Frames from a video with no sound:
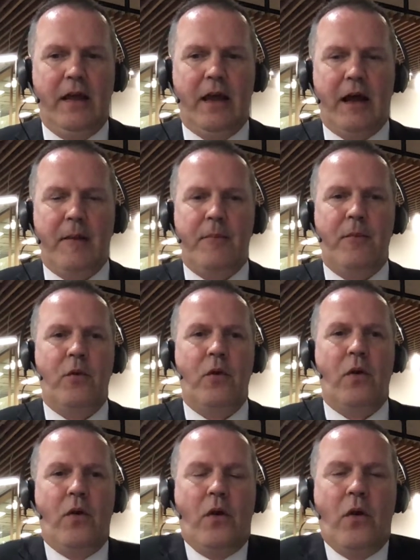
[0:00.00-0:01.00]

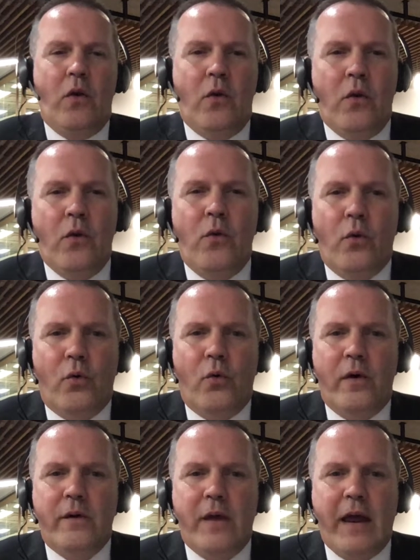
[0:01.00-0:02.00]

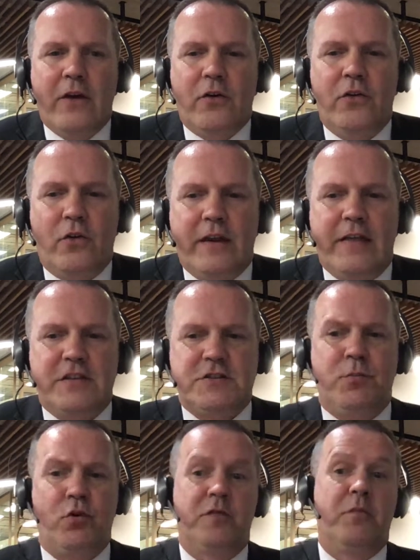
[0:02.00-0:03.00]
Nor had I not had the
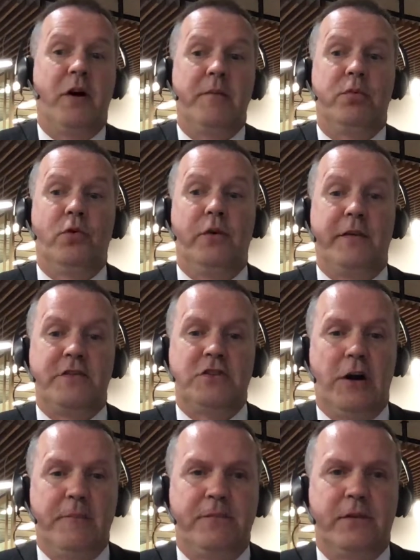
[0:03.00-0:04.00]
support of my employer at the
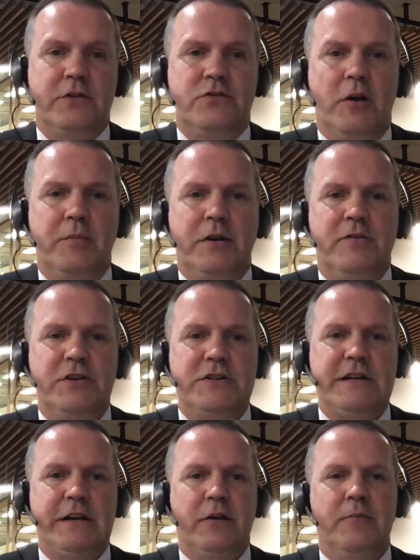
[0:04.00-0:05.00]
time, La Trobe
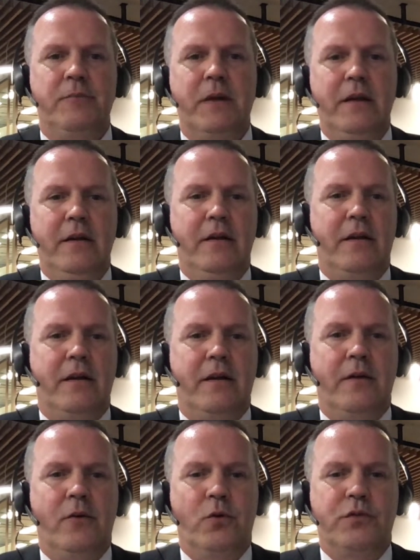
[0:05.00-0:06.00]
University, and
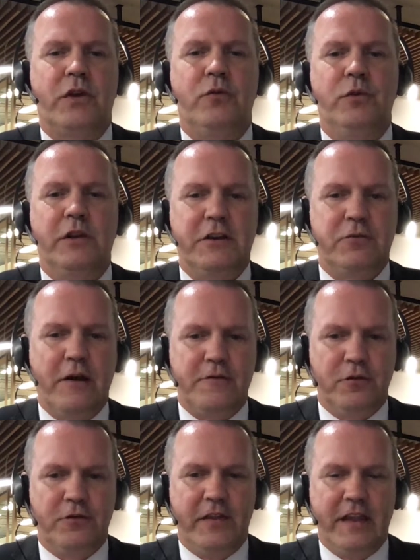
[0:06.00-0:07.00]
I'm also really
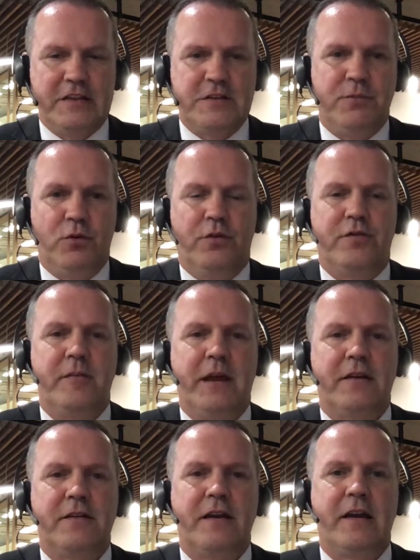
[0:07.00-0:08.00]
grateful for their support for me
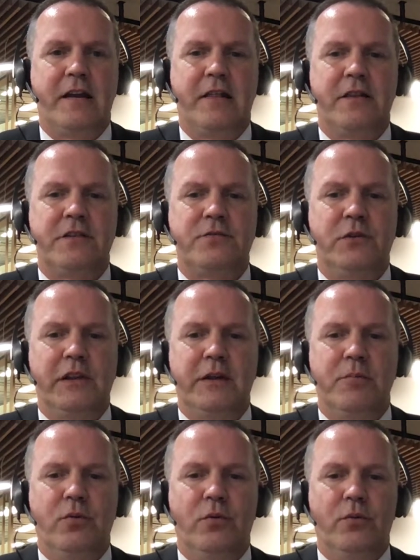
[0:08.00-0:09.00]
undertaking this really
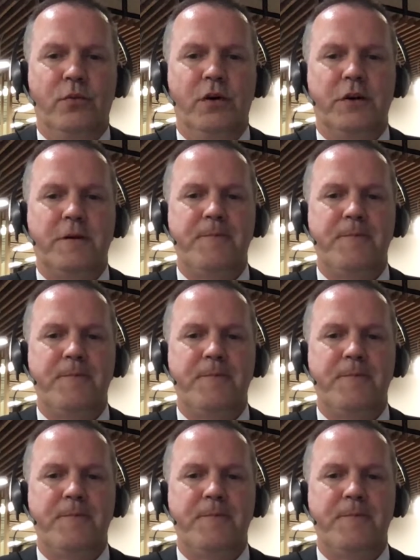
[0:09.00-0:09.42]
important work.